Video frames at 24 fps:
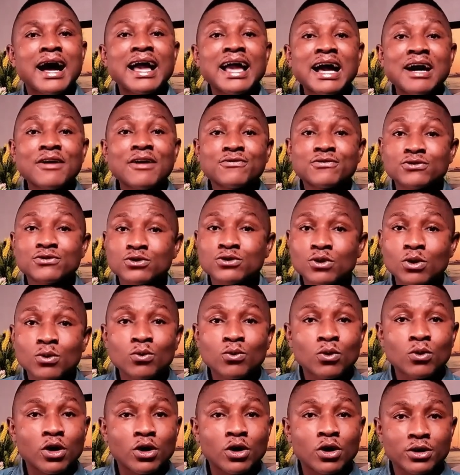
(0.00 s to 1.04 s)
I have
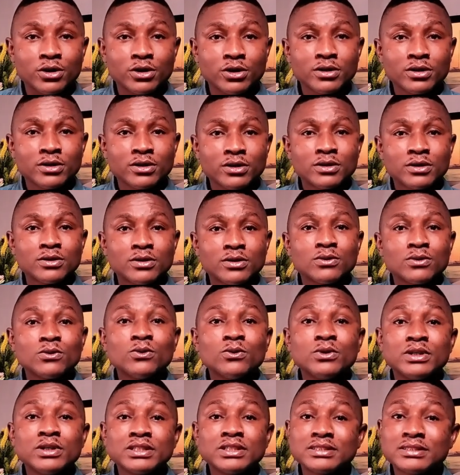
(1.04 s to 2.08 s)
someone
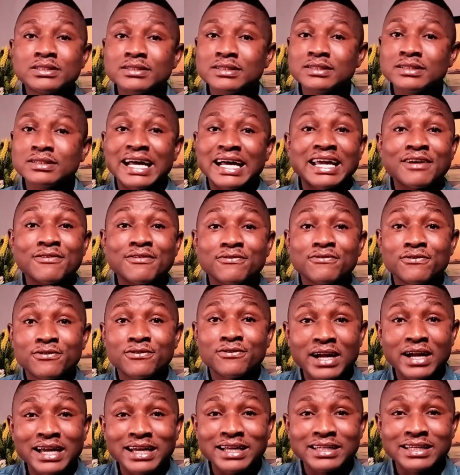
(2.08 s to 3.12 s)
who is like a
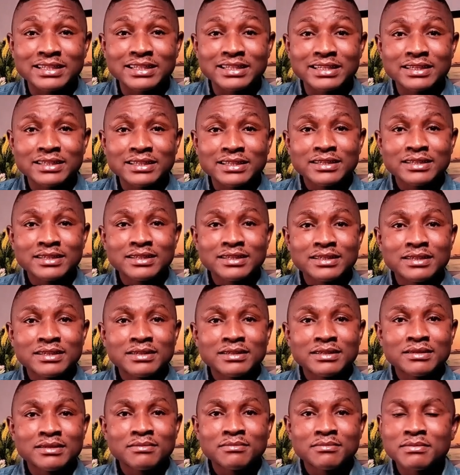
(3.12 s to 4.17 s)
friend.
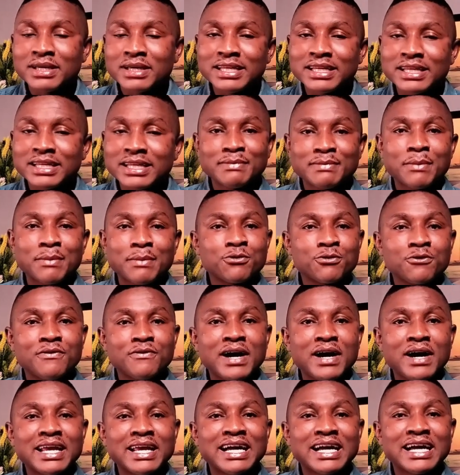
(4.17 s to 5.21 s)
That is my
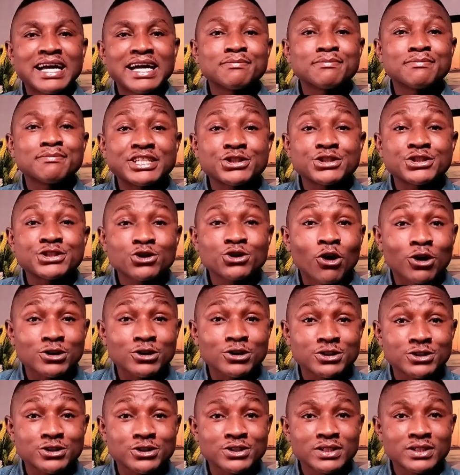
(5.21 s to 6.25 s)
provider, is my
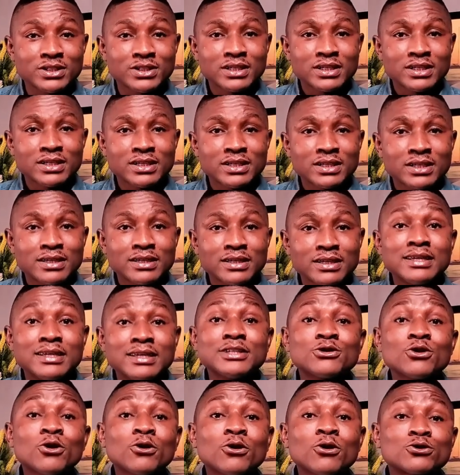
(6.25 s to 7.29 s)
source. He
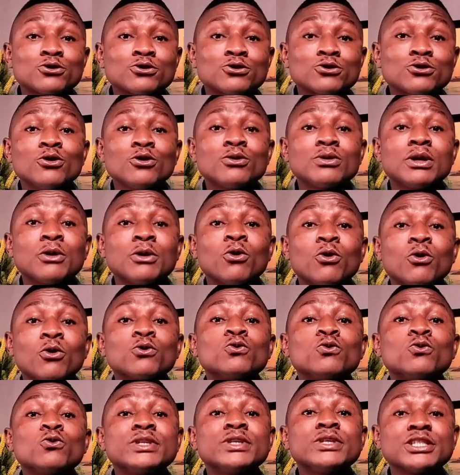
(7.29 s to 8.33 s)
is also the one
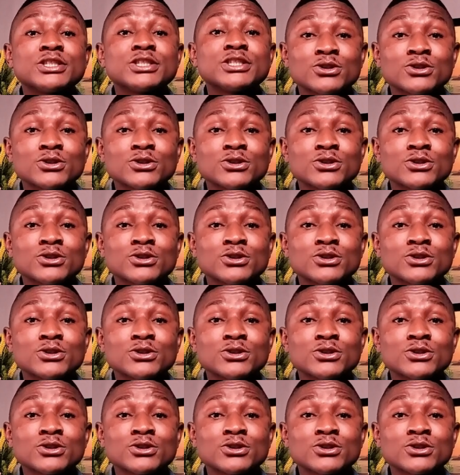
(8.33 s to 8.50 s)
who